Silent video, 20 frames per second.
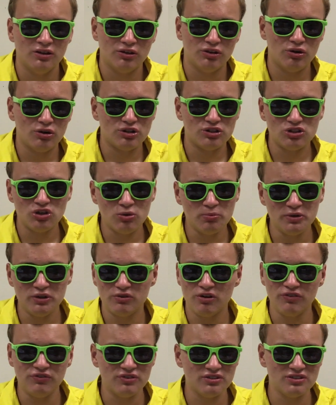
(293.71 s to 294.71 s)
There are so
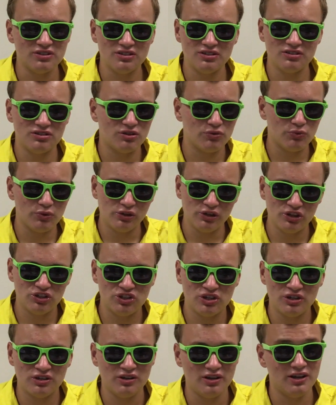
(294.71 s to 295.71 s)
many references to
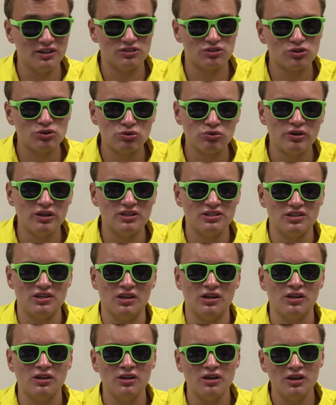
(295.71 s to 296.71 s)
religion, it's
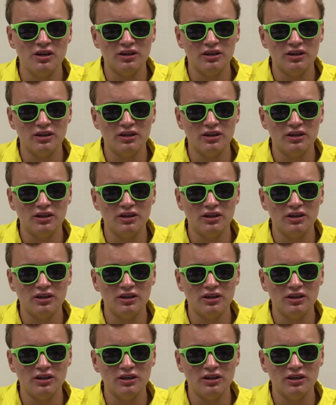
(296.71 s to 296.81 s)
crazy.